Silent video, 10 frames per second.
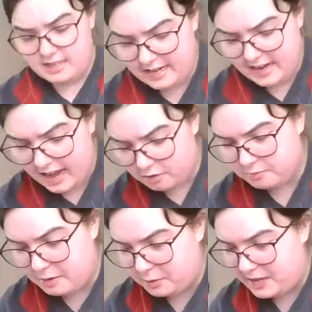and out of
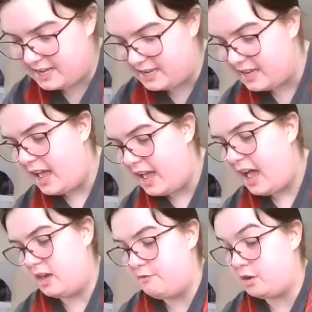my way, and
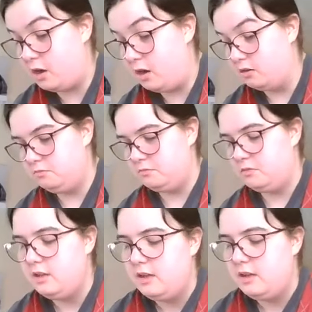I've got a
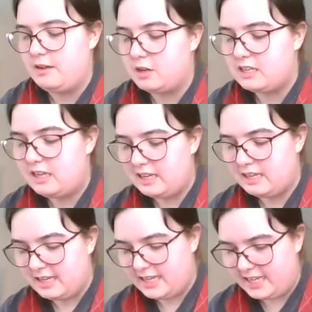
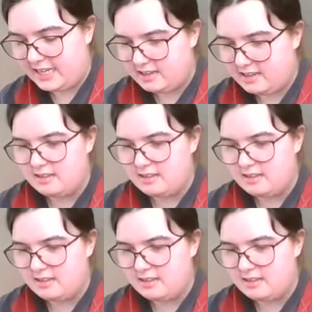clean